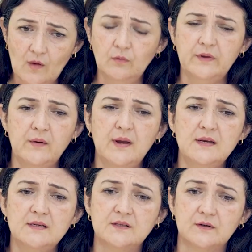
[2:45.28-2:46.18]
Although
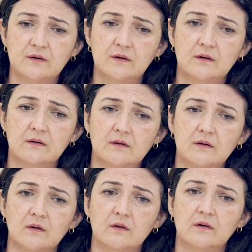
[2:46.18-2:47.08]
he's
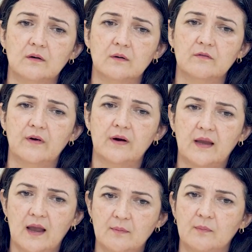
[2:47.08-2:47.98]
very
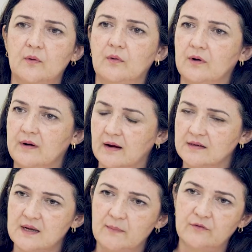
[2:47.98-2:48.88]
capable on an
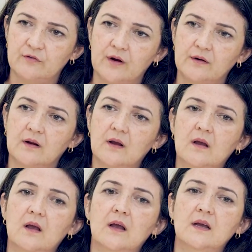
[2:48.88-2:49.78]
academic front,
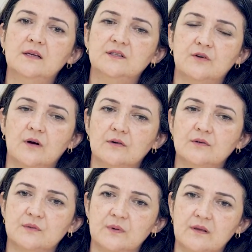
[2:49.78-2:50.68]
he
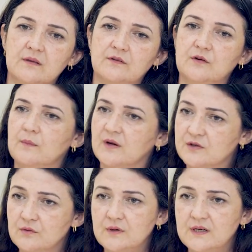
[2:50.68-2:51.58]
struggles with too
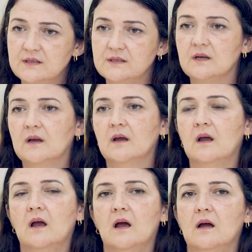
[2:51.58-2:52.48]
much noise.
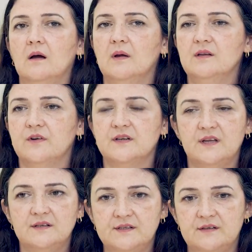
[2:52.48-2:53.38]
He's very
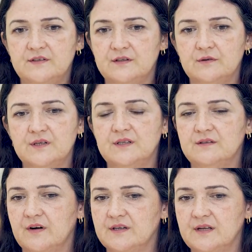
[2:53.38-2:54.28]
sensitive to noise.
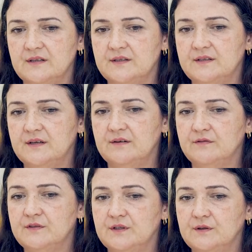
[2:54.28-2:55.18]
He's very
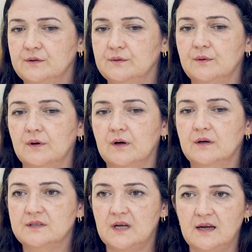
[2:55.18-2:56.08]
sensitive to
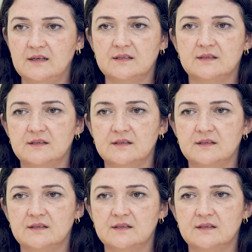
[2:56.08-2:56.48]
tastes